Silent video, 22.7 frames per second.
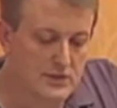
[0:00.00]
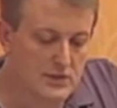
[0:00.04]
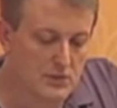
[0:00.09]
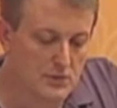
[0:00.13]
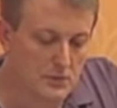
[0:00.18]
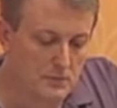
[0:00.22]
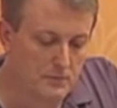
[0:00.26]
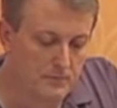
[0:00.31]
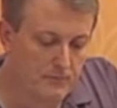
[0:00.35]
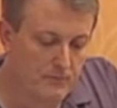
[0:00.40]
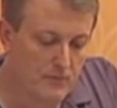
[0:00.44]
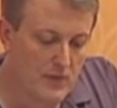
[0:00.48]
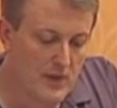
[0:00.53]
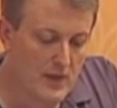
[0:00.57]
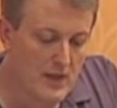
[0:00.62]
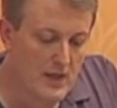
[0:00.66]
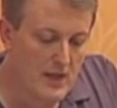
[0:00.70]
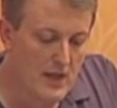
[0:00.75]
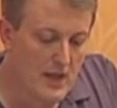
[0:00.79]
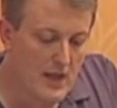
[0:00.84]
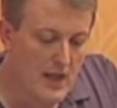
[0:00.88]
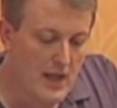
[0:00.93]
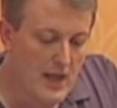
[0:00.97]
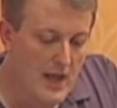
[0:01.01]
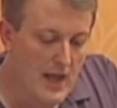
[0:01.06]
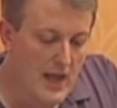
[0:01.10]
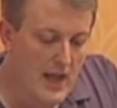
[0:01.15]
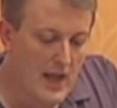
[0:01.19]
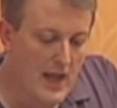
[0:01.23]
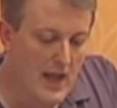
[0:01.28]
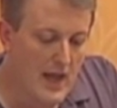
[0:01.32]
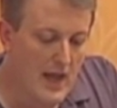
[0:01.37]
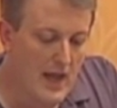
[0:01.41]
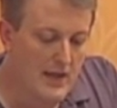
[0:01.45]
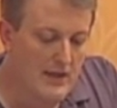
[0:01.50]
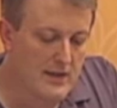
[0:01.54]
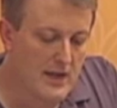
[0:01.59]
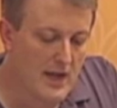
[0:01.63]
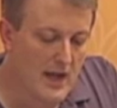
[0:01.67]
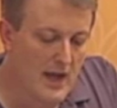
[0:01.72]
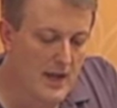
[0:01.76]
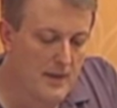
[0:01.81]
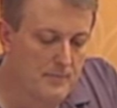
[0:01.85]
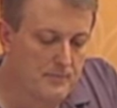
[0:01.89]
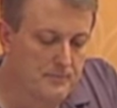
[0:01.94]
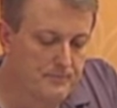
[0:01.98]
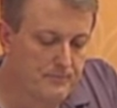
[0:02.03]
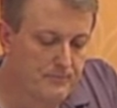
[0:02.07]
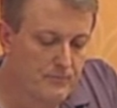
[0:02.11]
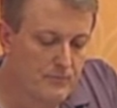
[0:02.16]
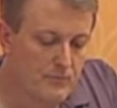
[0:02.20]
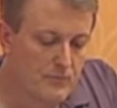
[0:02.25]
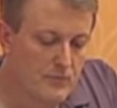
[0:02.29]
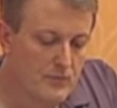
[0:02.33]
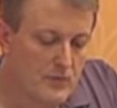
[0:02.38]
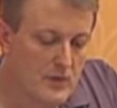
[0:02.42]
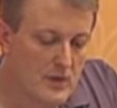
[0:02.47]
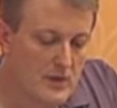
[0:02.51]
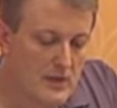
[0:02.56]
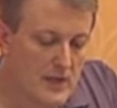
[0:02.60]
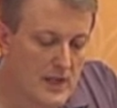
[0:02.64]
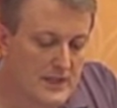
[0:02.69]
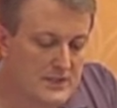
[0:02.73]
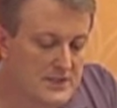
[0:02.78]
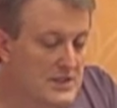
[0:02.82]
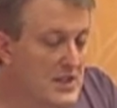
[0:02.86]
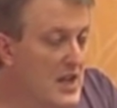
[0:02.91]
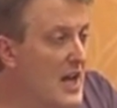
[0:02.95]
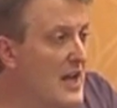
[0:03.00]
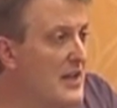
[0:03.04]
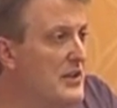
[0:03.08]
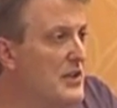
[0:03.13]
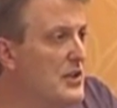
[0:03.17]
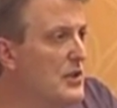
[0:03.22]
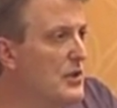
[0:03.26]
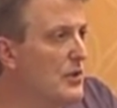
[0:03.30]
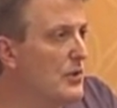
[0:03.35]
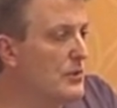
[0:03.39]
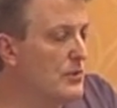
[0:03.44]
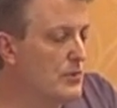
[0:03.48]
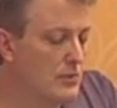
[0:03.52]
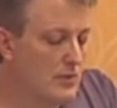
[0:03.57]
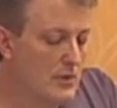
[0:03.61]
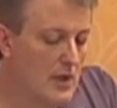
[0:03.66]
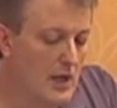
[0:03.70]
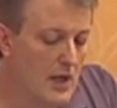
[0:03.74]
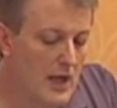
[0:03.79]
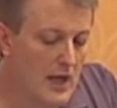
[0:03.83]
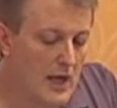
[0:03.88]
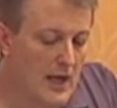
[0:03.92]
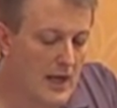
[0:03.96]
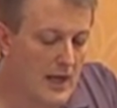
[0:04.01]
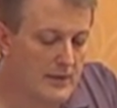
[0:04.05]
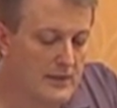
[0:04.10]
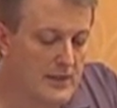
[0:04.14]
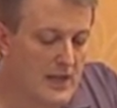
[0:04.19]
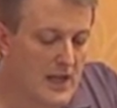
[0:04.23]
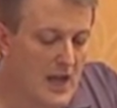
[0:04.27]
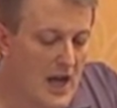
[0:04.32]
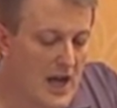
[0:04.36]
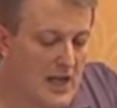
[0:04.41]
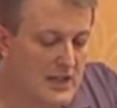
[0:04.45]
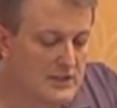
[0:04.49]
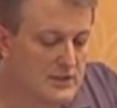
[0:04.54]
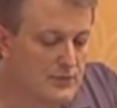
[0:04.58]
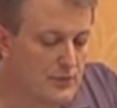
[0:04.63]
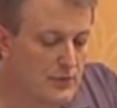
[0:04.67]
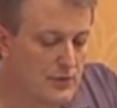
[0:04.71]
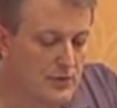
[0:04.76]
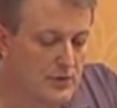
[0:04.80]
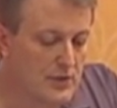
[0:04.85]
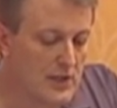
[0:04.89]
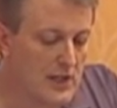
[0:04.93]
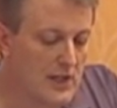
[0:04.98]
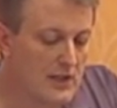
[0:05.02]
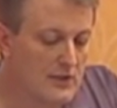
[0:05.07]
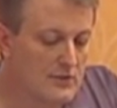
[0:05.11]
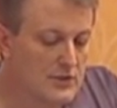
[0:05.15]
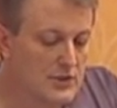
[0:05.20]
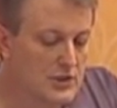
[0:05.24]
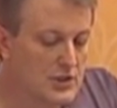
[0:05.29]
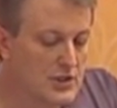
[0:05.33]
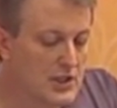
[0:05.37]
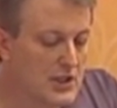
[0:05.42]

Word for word: too. And um, it's not new. Uh, the Oxford English